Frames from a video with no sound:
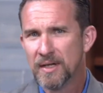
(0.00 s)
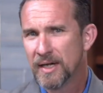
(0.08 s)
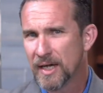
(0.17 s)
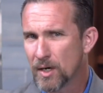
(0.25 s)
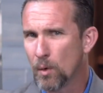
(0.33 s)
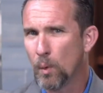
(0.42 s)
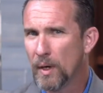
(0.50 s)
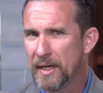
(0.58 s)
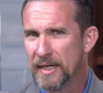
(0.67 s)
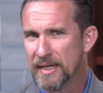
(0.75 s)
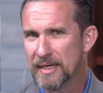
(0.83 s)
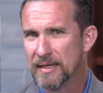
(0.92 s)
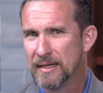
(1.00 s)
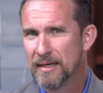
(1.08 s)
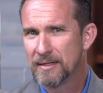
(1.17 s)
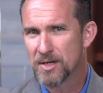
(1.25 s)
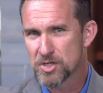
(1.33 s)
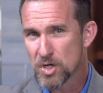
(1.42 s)
in a way
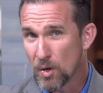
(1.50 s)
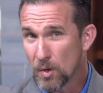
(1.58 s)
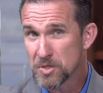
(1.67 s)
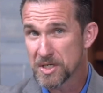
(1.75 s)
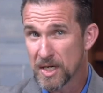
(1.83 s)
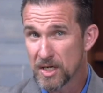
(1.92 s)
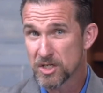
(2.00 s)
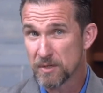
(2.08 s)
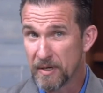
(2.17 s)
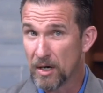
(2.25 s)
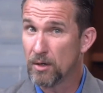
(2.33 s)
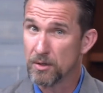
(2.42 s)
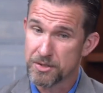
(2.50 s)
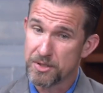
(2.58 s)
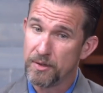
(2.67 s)
that's causing us to be lost.